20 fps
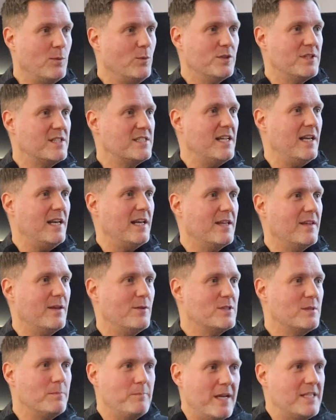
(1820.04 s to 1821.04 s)
I didn't want to sell it.
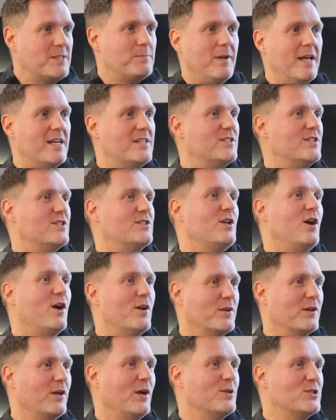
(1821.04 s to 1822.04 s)
That was the best place to
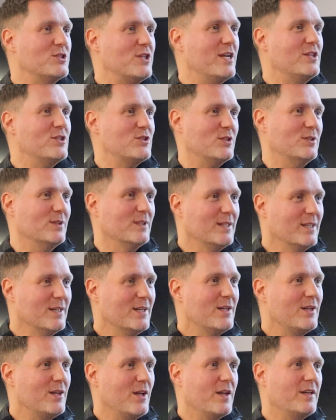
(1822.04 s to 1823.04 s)
start a negotiation.
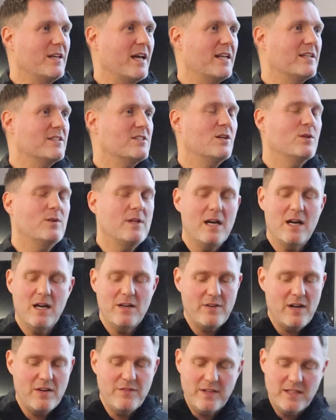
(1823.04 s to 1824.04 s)
And so,
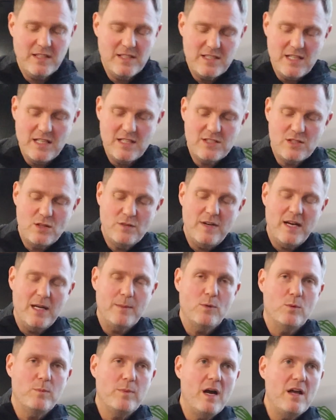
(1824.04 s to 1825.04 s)
I think it's so
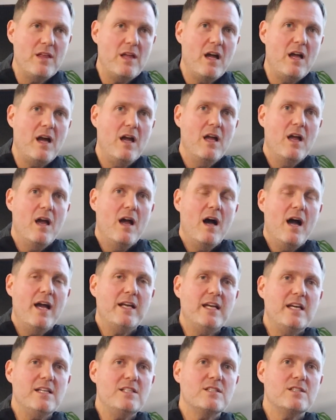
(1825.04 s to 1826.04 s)
valuable. But
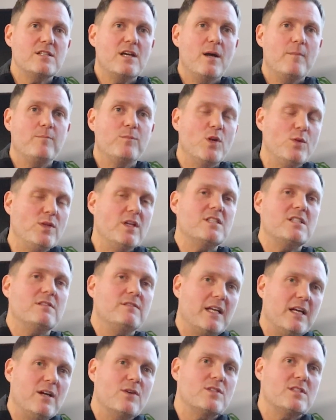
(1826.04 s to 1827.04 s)
I guess you did
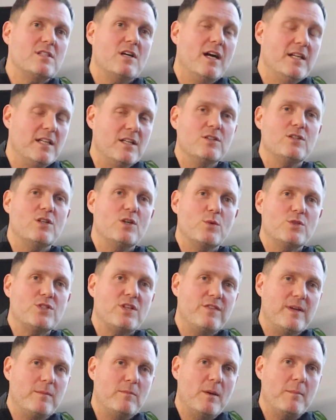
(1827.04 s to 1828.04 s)
something else that I didn't do,
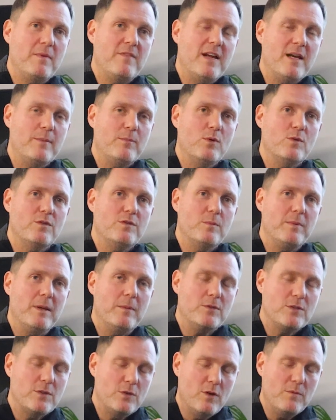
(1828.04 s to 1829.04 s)
which I think might be valuable for
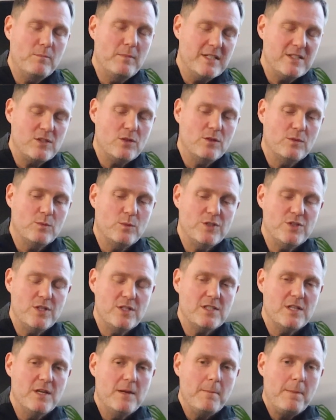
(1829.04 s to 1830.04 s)
people to not miss on, which
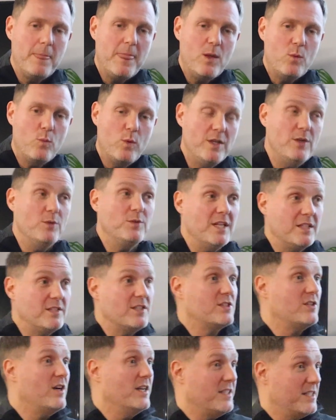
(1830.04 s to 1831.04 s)
is when you did
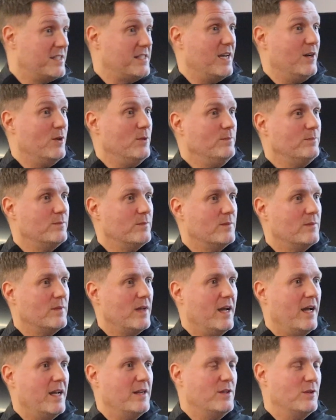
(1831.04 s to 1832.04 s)
decide to sell,
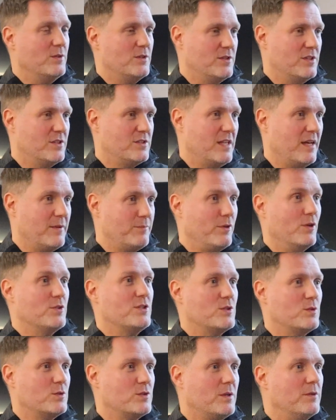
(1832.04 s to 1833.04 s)
and that
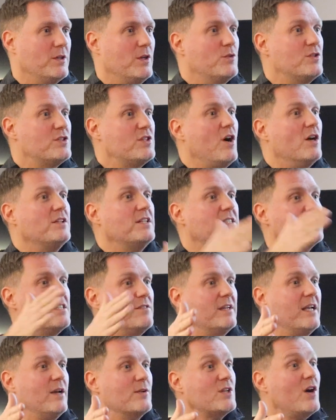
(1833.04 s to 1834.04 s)
process was, you started
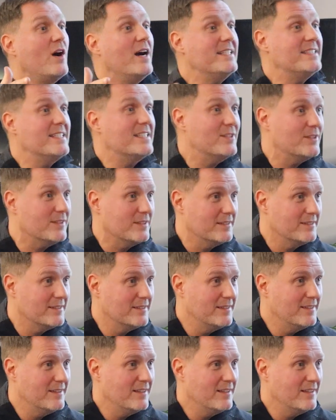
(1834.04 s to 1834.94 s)
something else. I didn't.